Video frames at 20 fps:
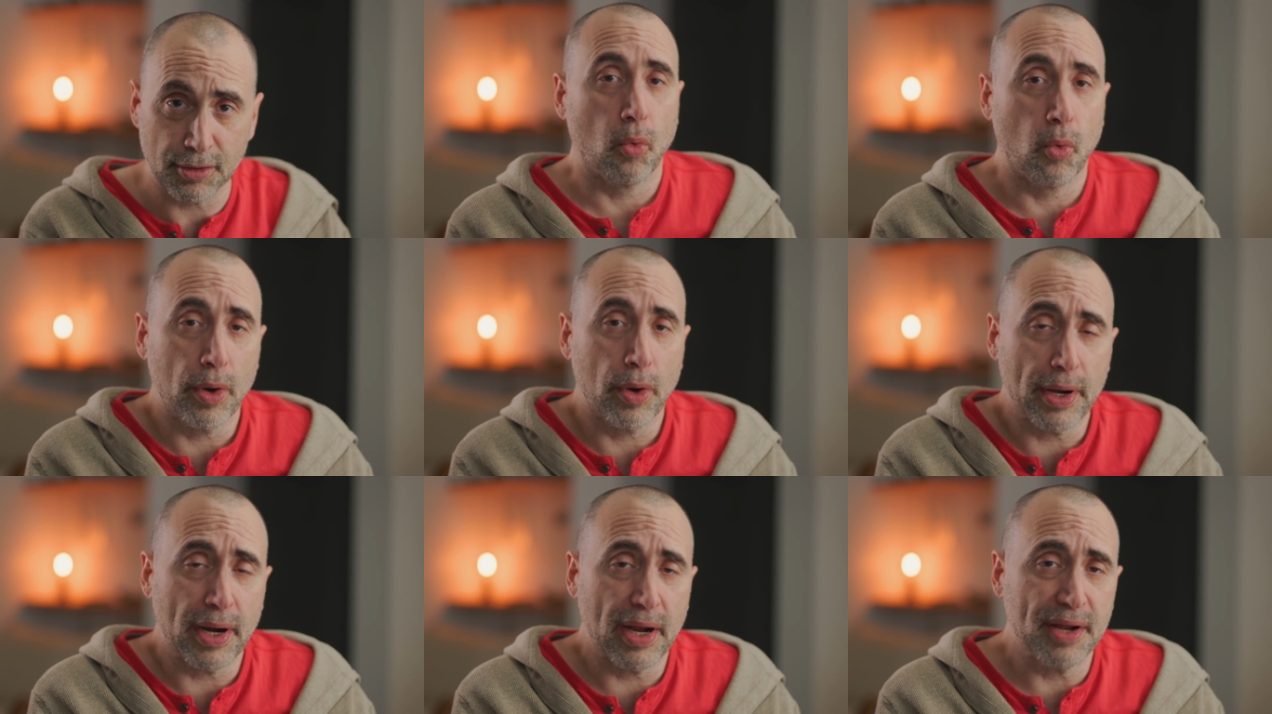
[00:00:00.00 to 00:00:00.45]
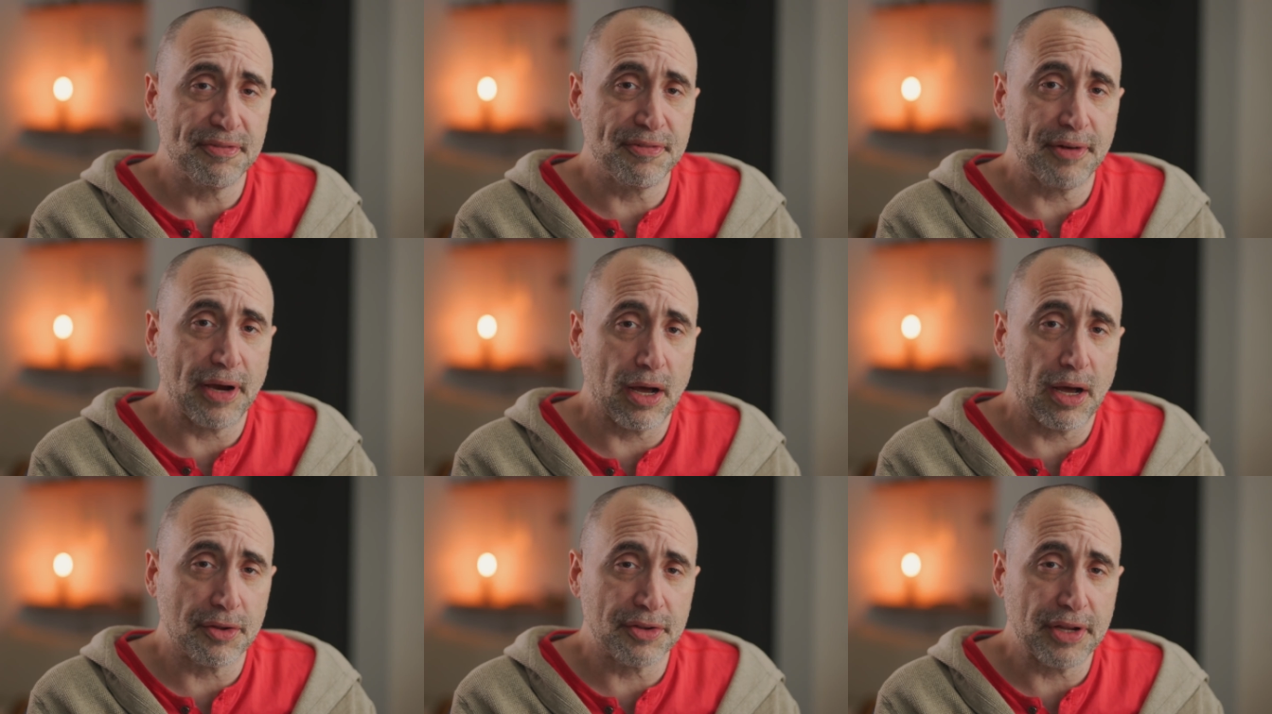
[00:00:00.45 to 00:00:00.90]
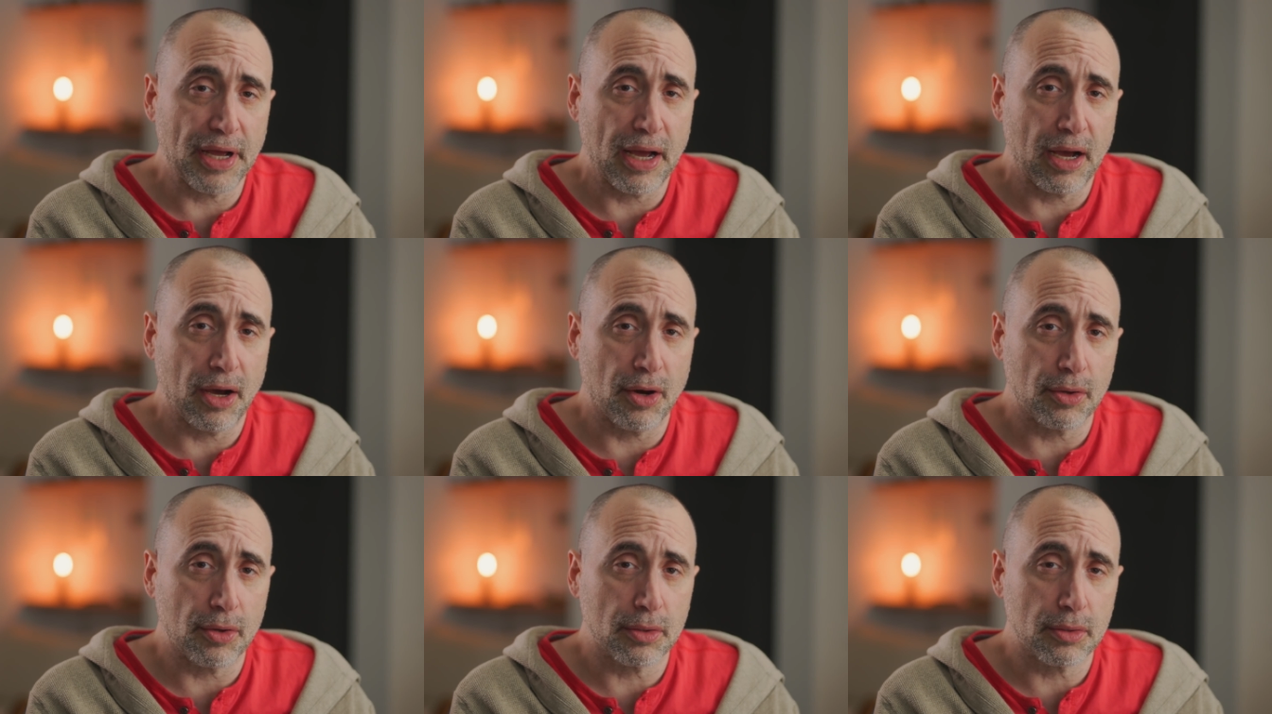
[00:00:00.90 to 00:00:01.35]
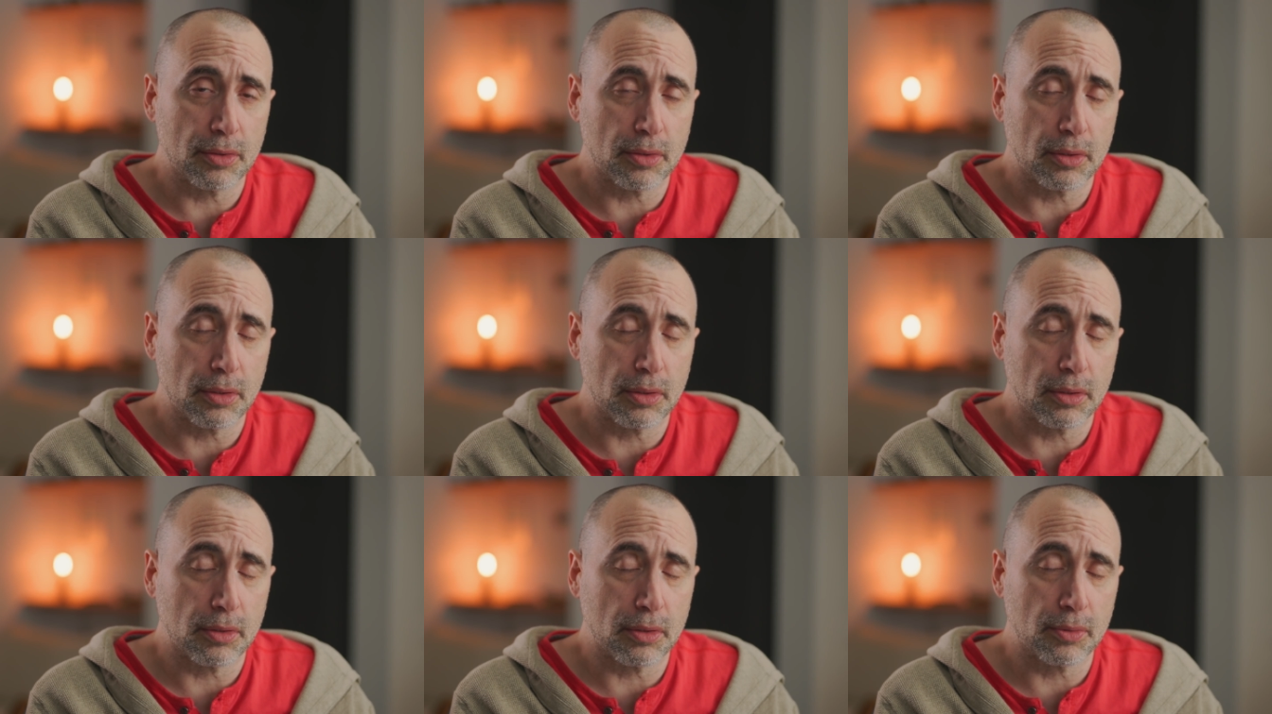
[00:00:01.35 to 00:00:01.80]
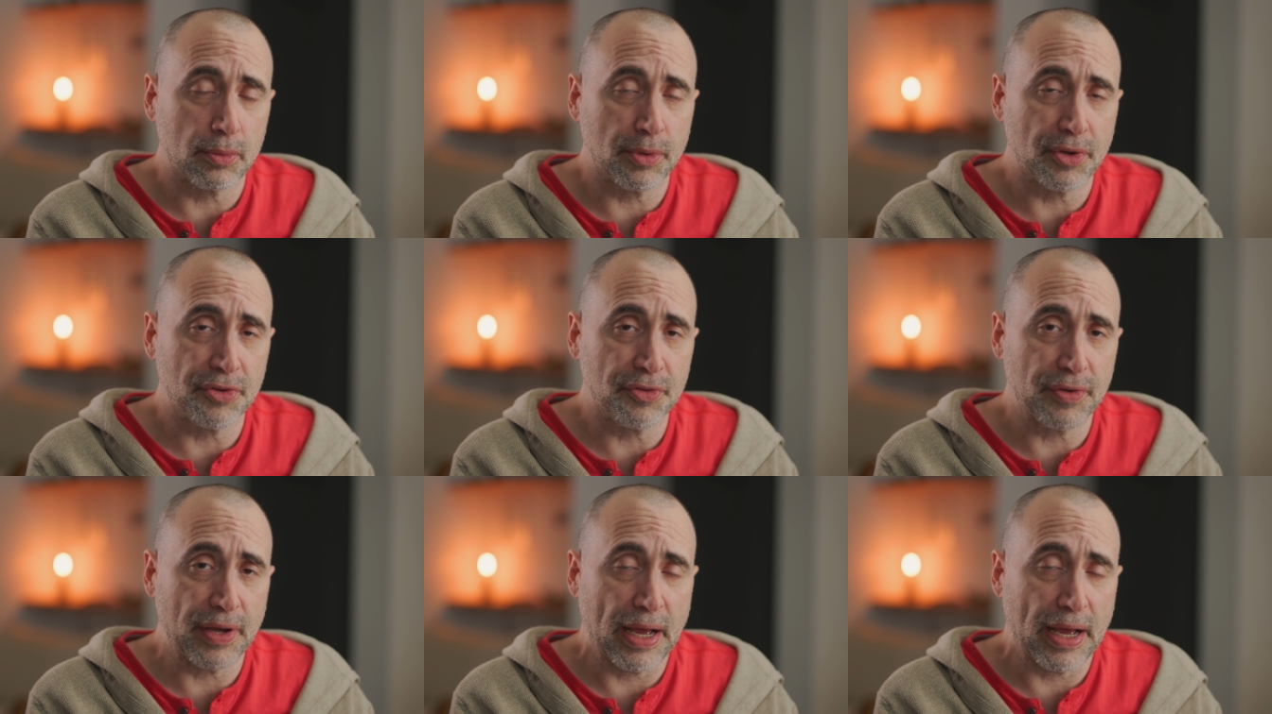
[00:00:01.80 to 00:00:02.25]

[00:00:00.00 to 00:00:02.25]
What I found out was